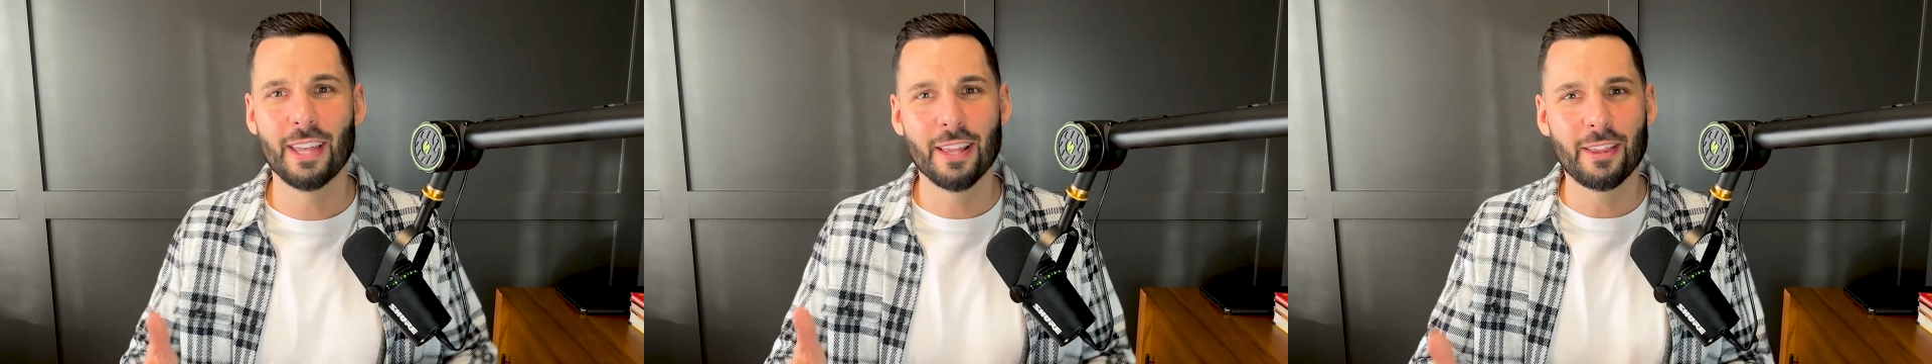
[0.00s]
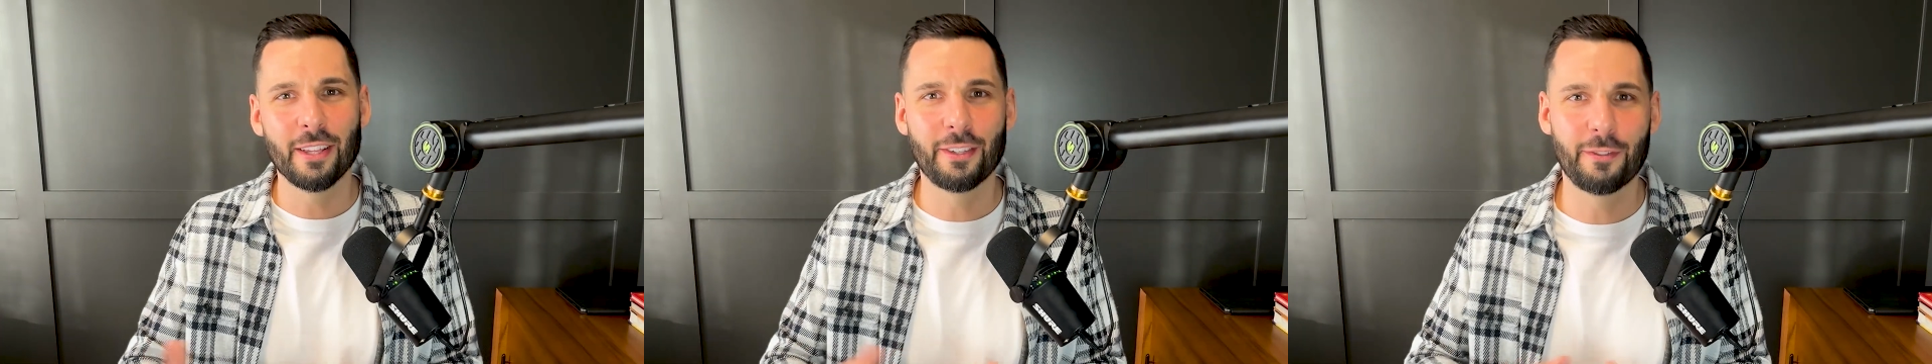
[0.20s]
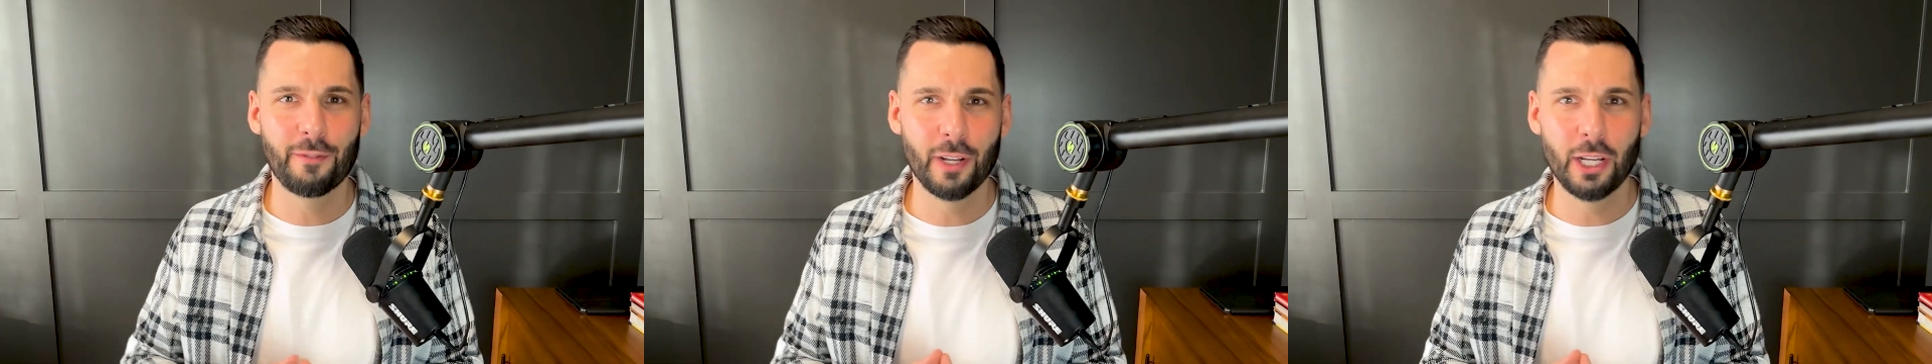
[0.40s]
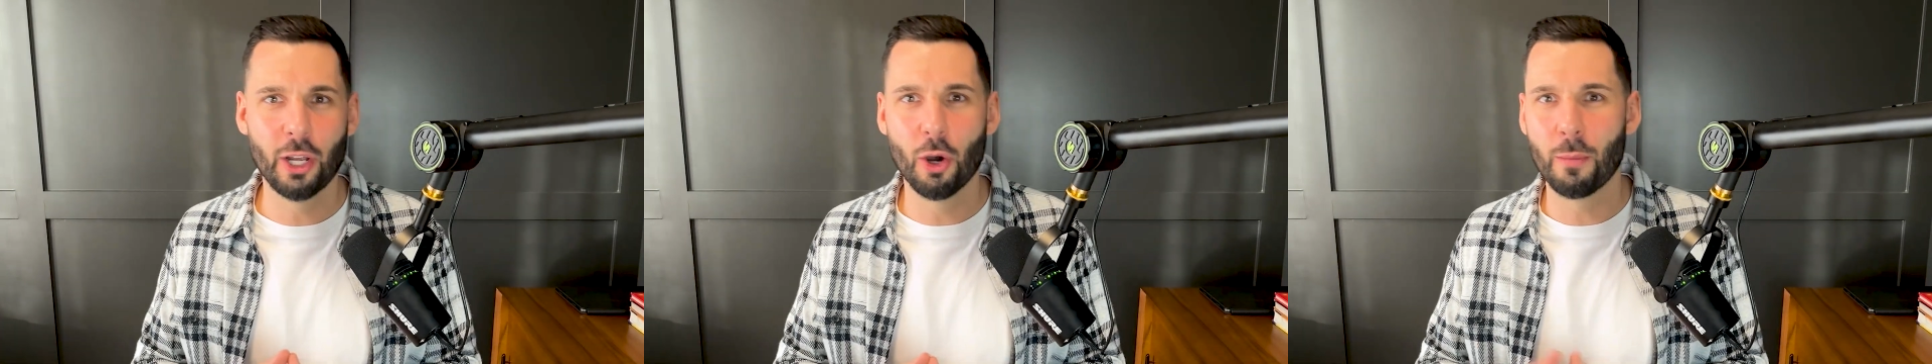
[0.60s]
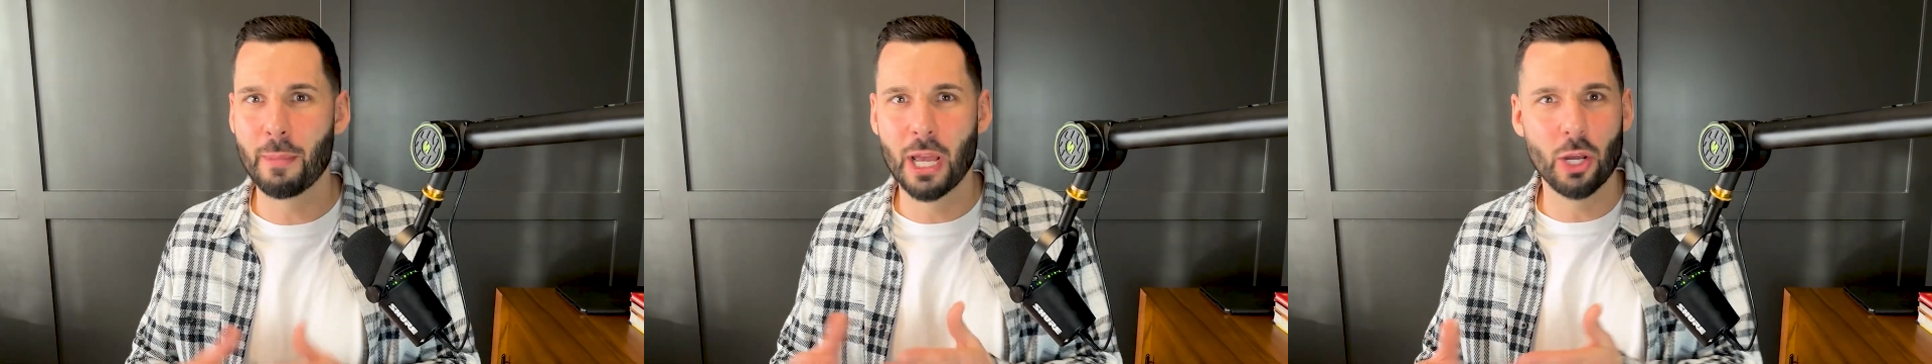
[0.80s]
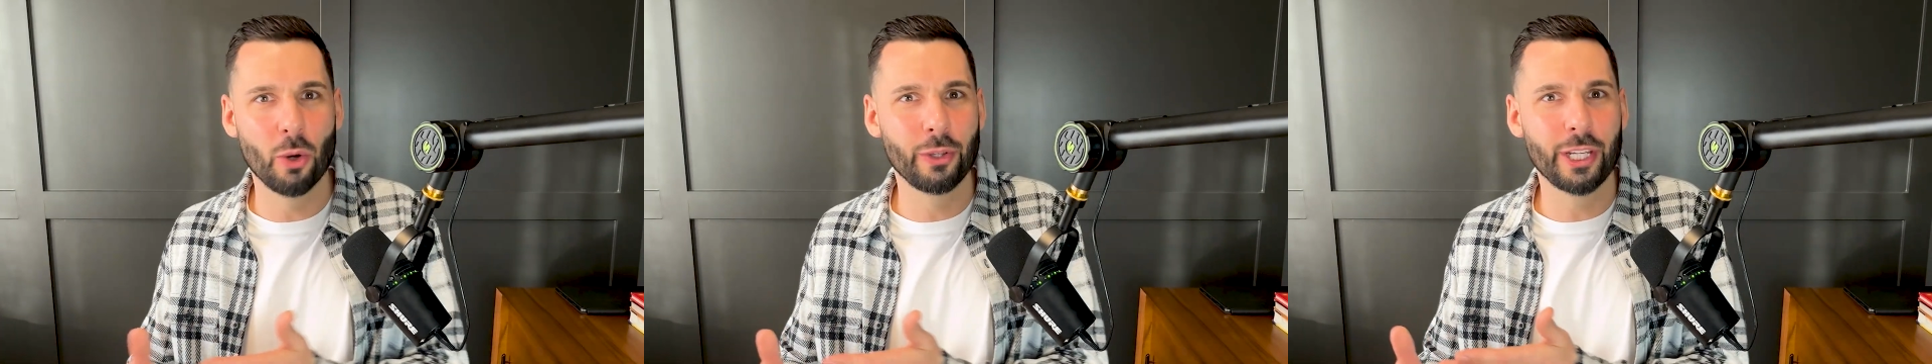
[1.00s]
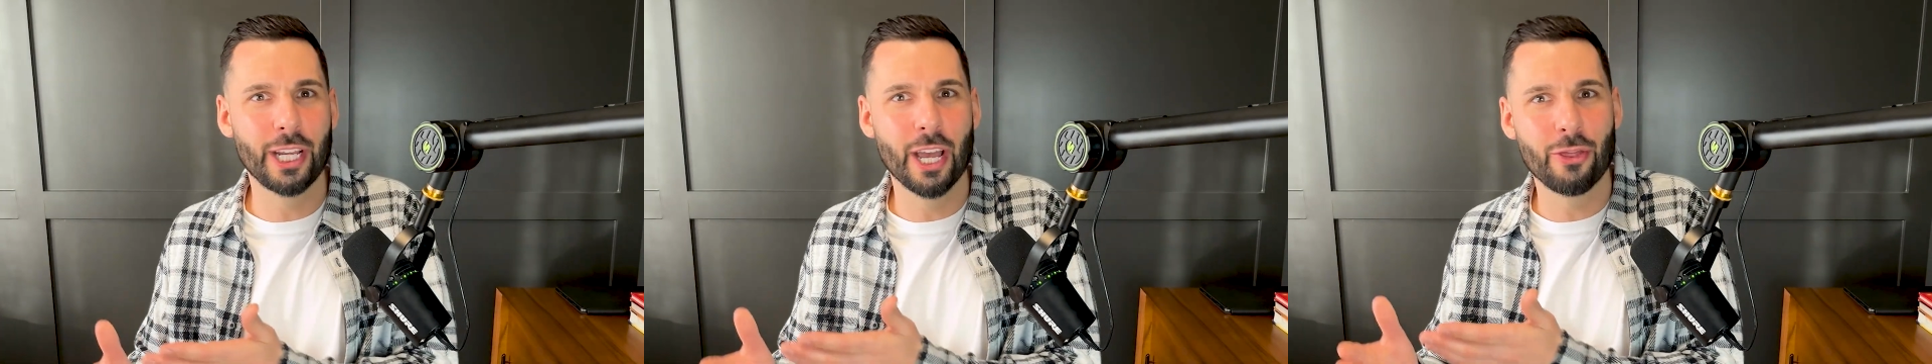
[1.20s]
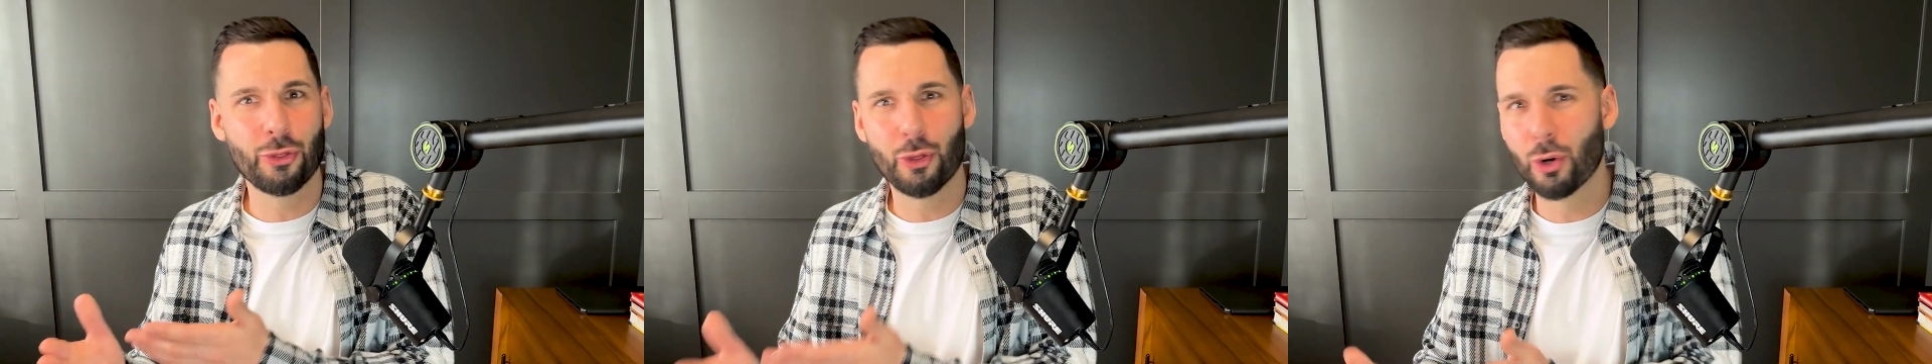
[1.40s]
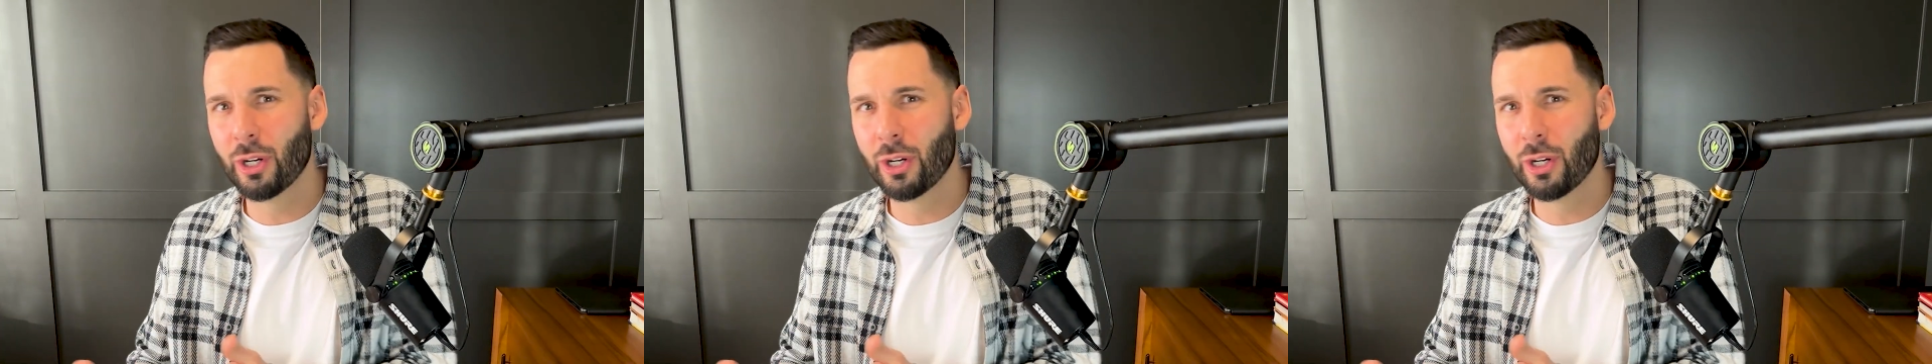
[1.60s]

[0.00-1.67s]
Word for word: that this video may only get